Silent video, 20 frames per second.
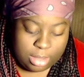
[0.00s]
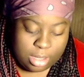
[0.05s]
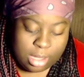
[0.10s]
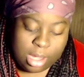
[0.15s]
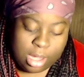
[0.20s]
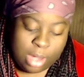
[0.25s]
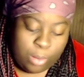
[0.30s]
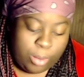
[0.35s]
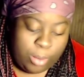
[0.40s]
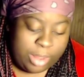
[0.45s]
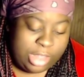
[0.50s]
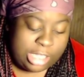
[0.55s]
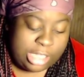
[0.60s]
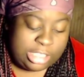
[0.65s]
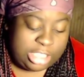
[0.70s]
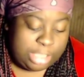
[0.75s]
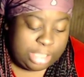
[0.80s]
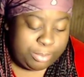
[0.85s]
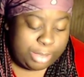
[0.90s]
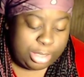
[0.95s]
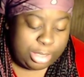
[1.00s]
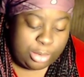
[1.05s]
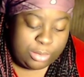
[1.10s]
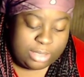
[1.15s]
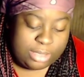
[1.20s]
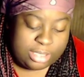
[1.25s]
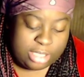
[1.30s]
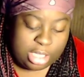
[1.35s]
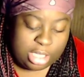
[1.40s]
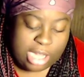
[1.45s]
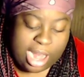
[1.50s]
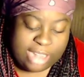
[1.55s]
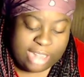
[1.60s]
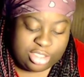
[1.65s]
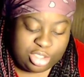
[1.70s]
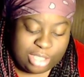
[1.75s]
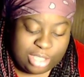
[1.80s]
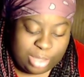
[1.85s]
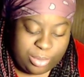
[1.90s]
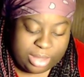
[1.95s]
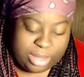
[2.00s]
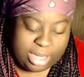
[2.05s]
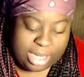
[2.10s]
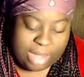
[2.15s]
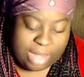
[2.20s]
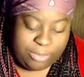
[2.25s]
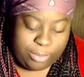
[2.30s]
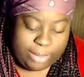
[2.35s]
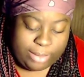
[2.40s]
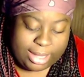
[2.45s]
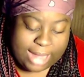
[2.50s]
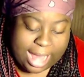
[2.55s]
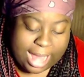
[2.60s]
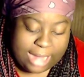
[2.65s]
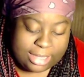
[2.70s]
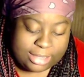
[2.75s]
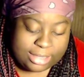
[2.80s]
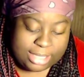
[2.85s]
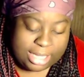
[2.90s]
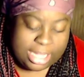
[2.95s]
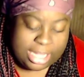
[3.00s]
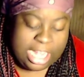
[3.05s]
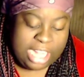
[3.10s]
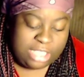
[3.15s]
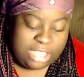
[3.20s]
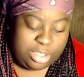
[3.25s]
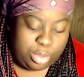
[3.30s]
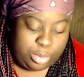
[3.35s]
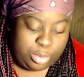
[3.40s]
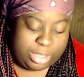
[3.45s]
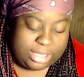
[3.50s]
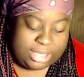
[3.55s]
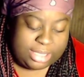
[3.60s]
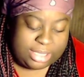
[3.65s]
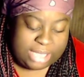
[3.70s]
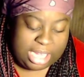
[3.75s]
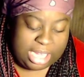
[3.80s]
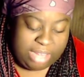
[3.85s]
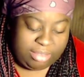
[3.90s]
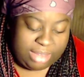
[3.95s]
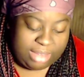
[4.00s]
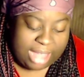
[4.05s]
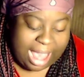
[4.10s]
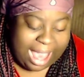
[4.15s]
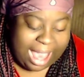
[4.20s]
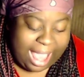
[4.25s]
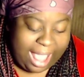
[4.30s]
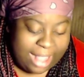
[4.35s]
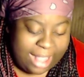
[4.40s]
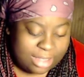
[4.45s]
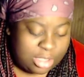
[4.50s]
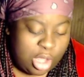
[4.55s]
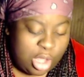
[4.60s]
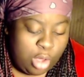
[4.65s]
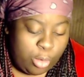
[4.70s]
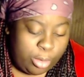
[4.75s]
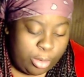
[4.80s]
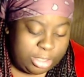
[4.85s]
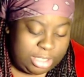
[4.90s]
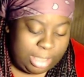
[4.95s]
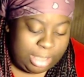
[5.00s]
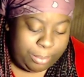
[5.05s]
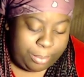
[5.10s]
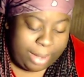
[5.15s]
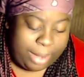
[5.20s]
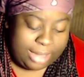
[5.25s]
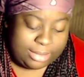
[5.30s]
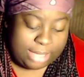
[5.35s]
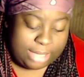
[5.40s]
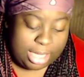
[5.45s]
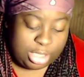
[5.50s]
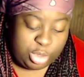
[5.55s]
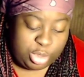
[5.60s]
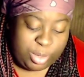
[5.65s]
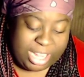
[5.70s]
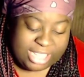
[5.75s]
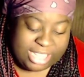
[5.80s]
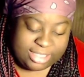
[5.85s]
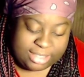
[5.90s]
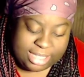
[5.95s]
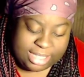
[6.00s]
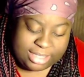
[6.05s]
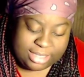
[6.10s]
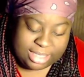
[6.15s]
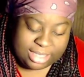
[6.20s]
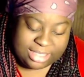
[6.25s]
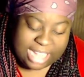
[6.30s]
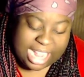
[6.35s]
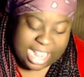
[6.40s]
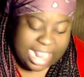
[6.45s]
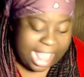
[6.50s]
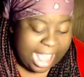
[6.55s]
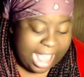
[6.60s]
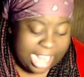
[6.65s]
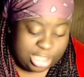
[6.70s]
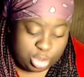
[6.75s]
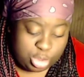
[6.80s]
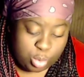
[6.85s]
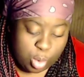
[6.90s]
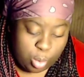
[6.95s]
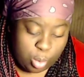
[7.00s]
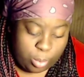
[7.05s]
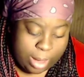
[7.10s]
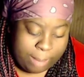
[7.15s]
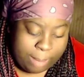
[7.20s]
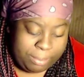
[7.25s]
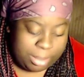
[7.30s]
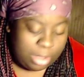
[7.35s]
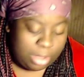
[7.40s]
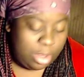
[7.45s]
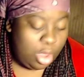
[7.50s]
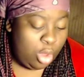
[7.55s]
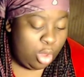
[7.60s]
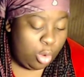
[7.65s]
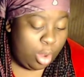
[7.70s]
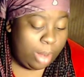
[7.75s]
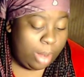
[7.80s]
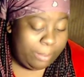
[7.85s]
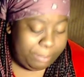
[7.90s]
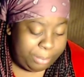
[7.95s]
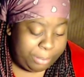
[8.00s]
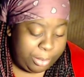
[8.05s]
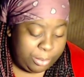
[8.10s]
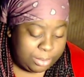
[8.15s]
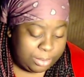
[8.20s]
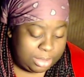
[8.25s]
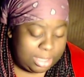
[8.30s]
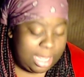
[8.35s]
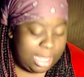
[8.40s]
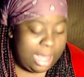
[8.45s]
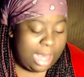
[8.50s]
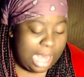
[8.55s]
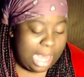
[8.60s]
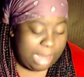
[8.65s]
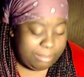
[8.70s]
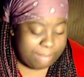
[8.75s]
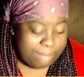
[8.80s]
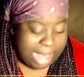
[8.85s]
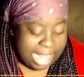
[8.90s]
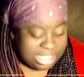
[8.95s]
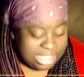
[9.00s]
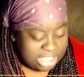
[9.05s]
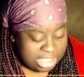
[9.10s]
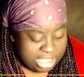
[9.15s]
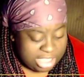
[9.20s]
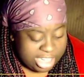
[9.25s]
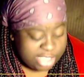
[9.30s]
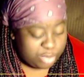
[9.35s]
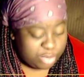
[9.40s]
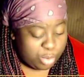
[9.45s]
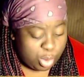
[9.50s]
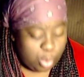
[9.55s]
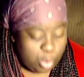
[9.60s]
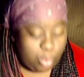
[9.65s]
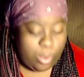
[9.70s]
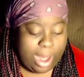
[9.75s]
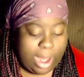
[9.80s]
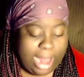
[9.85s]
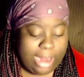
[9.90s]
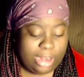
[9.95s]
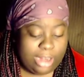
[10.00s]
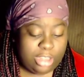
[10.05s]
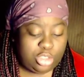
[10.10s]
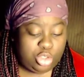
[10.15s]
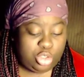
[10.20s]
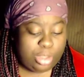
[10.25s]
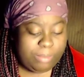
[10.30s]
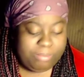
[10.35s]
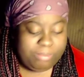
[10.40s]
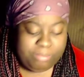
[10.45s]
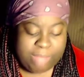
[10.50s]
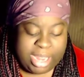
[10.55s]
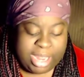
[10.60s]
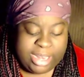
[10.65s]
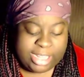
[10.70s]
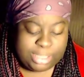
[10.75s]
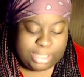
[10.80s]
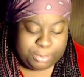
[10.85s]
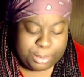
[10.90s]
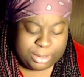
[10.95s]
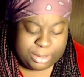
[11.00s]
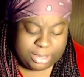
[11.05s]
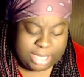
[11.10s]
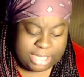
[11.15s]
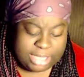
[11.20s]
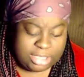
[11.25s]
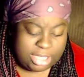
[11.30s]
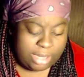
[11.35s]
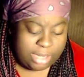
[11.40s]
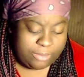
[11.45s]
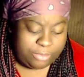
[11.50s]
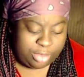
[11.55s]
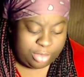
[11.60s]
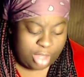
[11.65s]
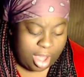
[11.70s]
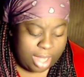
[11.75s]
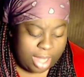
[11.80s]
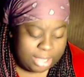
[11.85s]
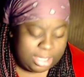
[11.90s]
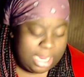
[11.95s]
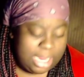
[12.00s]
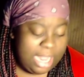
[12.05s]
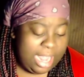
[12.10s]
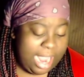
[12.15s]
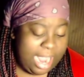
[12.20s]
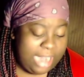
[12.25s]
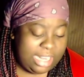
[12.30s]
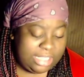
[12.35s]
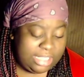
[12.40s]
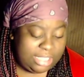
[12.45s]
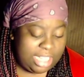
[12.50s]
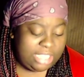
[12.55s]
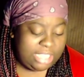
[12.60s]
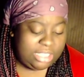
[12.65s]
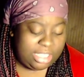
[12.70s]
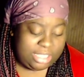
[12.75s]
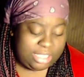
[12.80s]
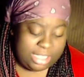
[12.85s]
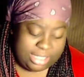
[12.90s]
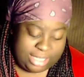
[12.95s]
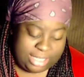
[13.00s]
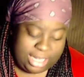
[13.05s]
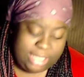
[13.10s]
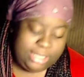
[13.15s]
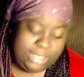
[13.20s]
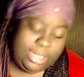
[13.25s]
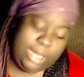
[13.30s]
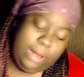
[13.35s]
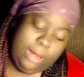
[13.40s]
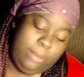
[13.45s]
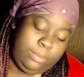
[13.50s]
Whether she produces a construct with enough reality to deceive the eyes, or she brings into existence an actual weapon or boot, imaginings require tremendous precision of thought and attention to detail.